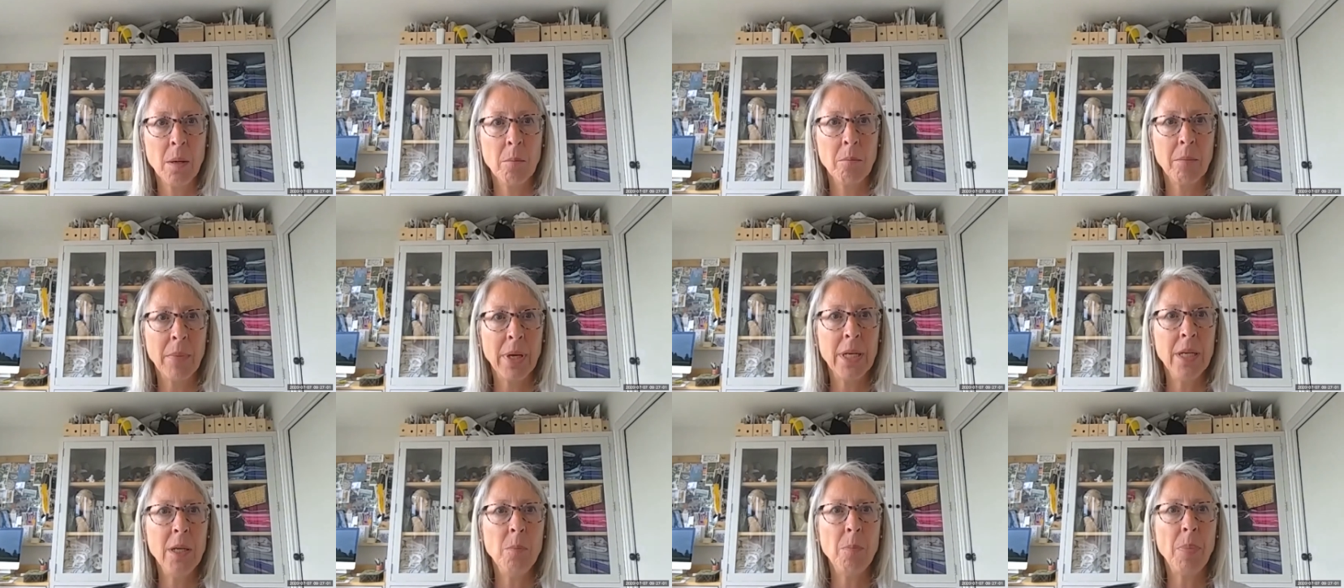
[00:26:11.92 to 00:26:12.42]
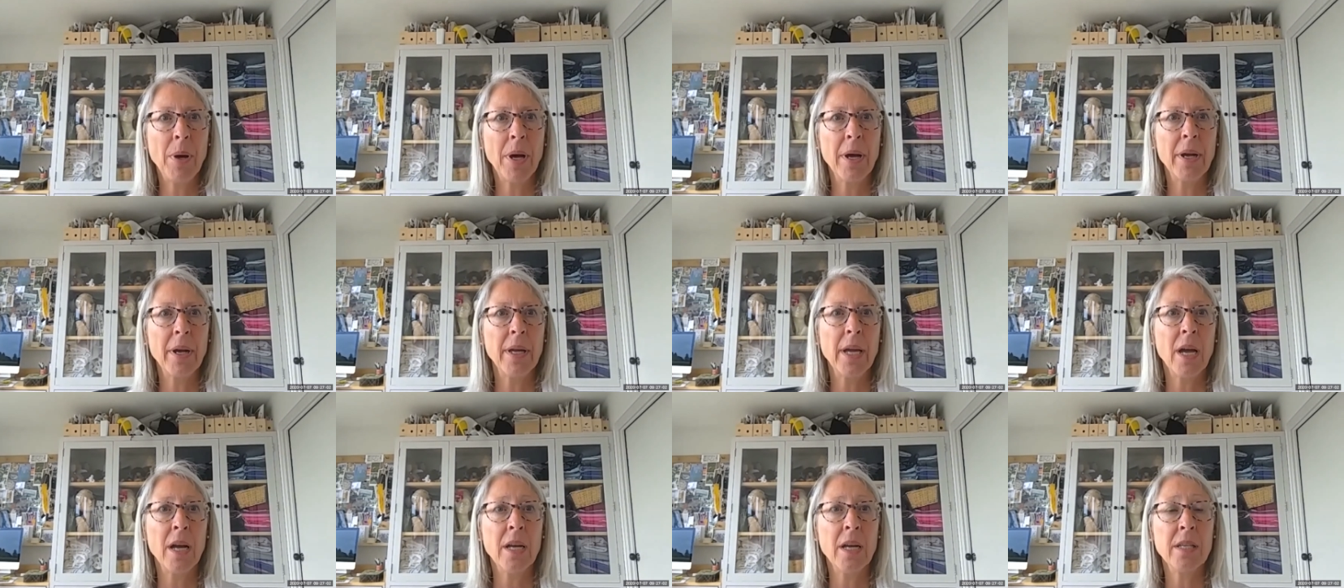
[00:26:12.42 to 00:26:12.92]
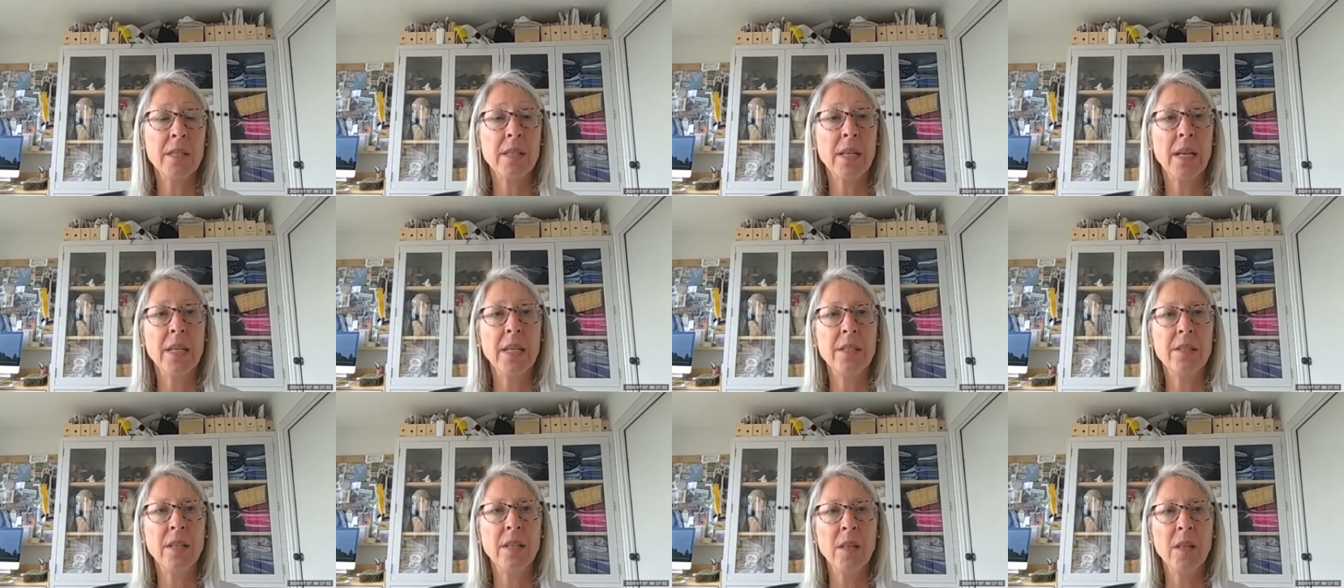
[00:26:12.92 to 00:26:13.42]
mainly by
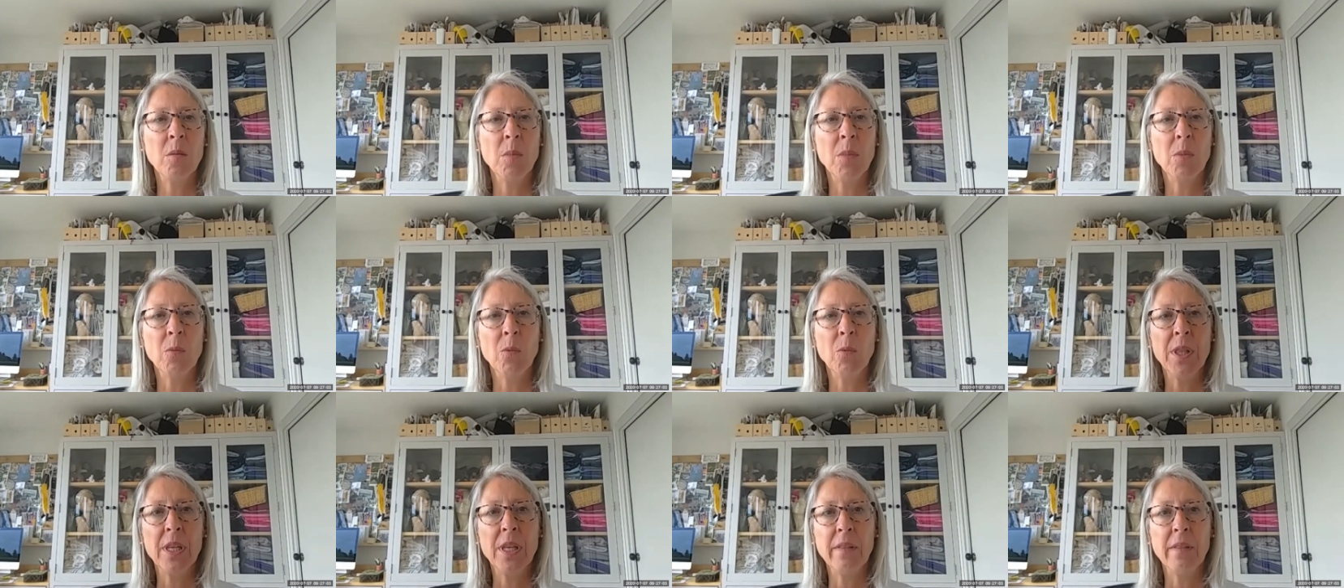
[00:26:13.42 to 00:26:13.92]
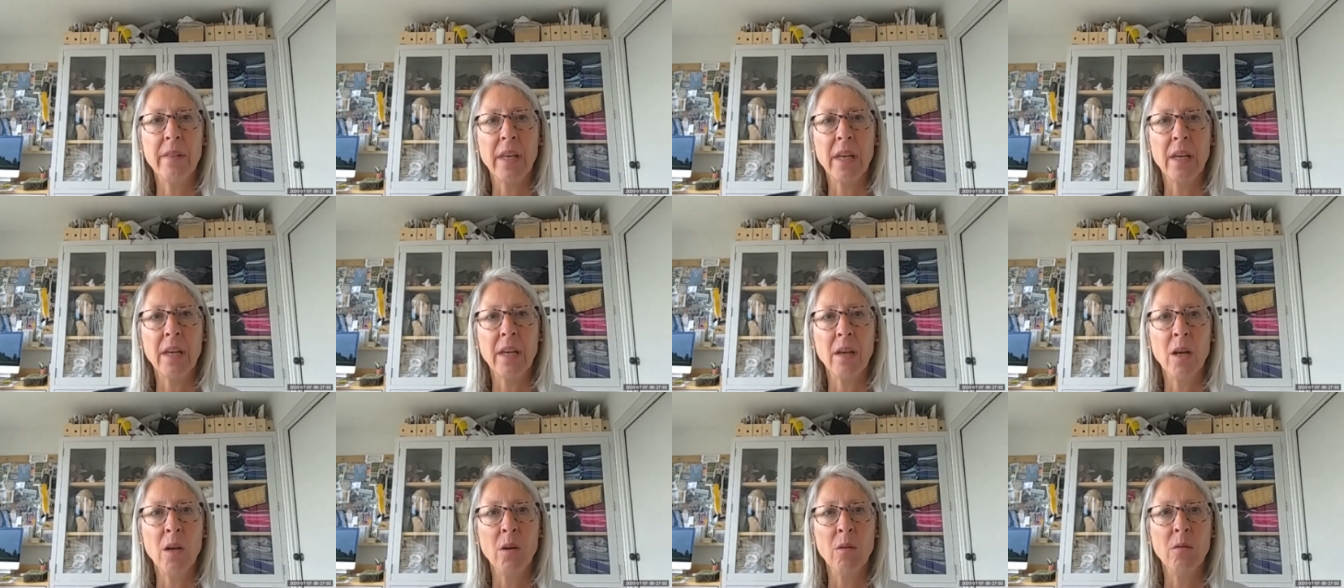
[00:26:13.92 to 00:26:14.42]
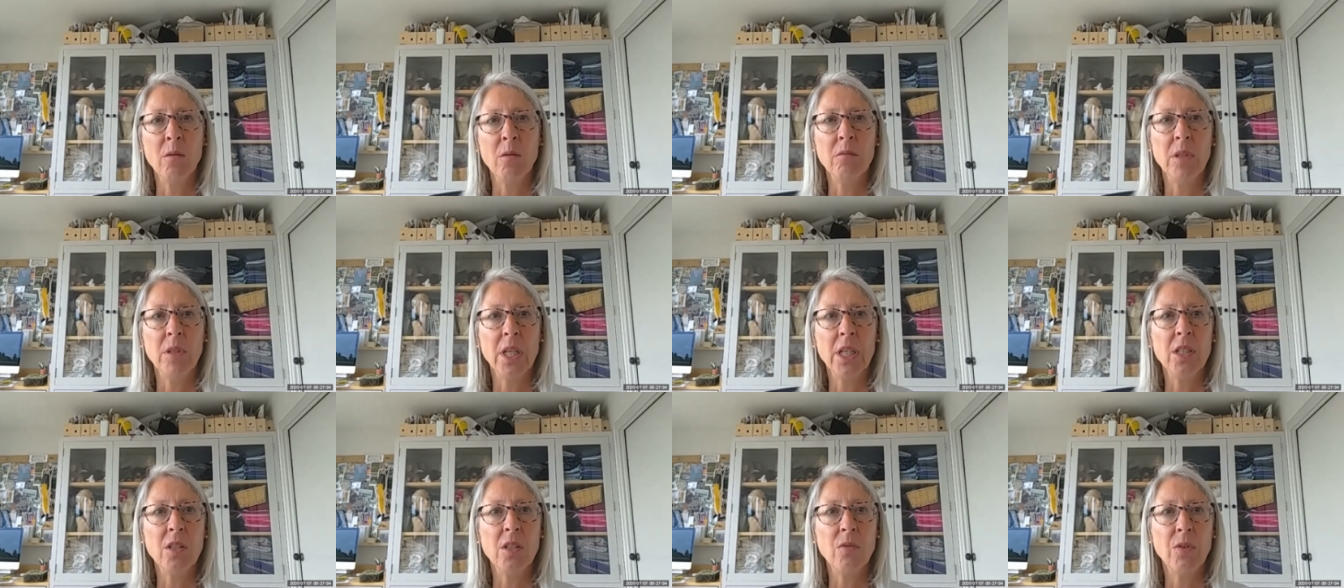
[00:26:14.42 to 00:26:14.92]
isolating them within their own
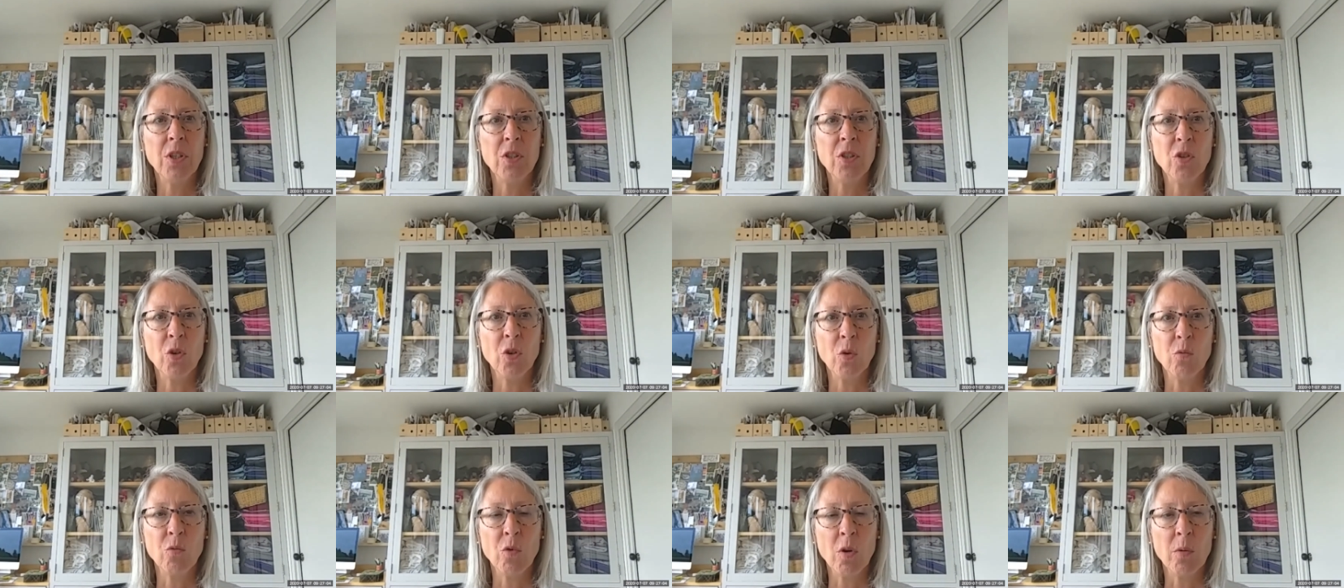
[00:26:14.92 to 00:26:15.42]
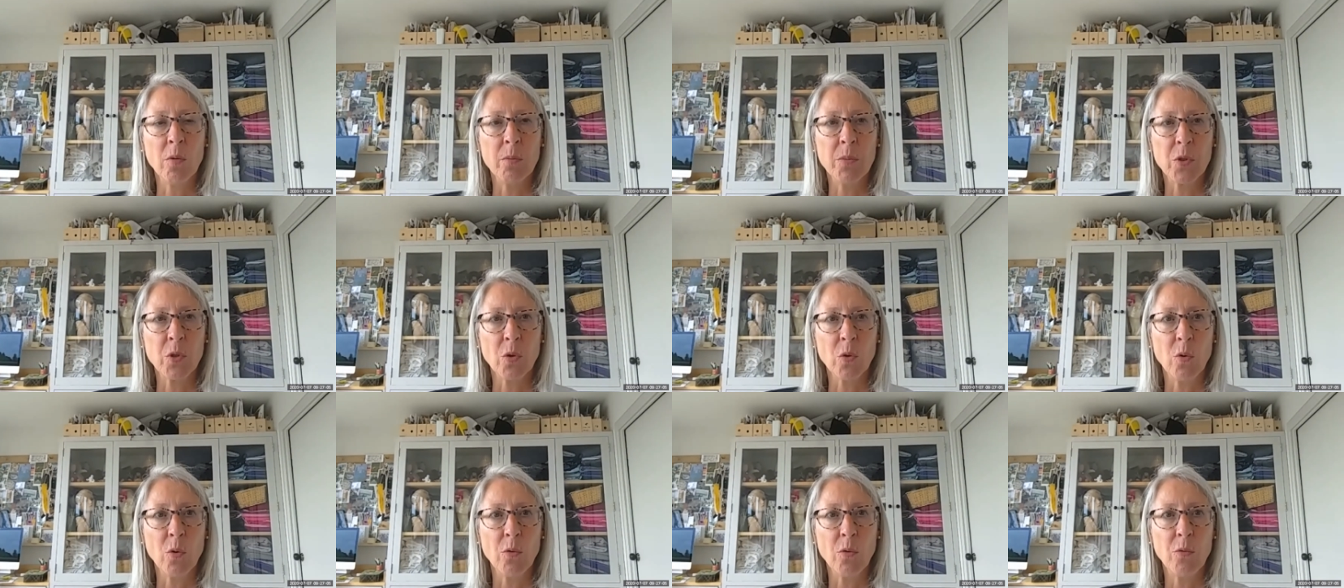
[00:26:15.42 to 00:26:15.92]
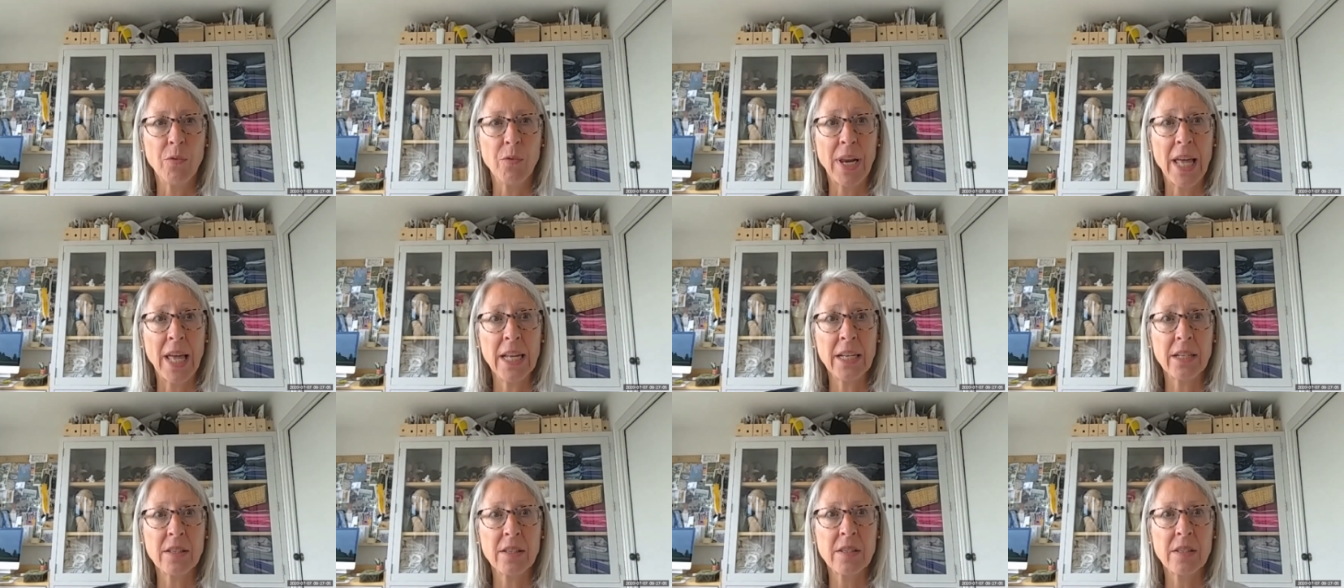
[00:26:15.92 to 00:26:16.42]
individual rooms or
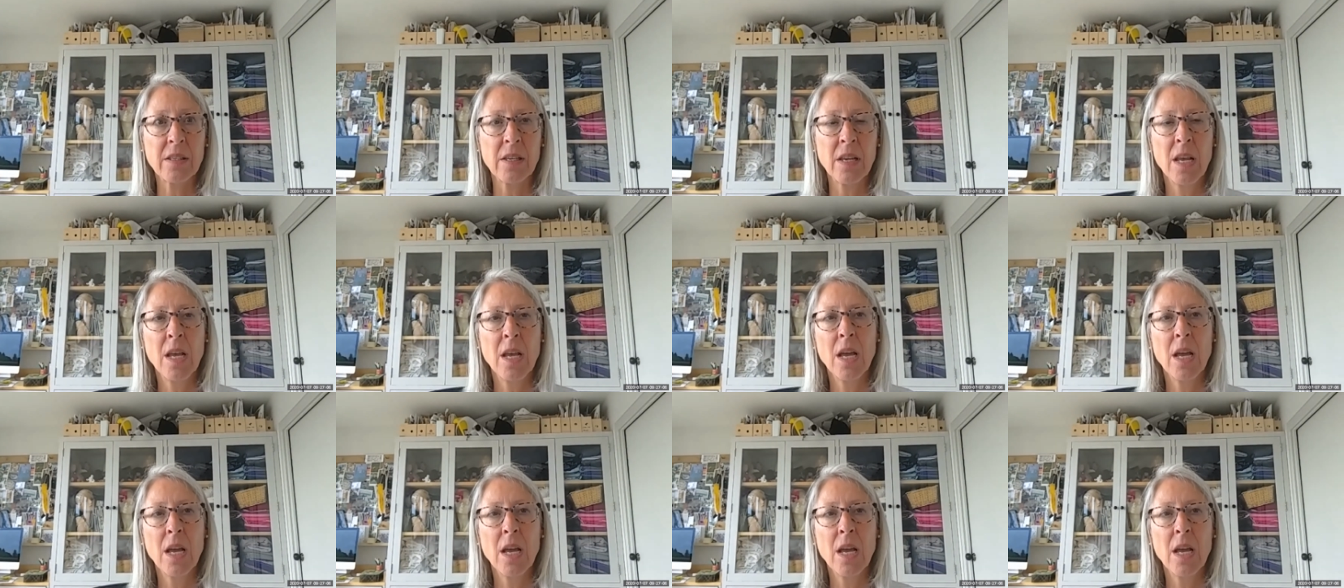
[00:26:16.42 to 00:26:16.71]
flats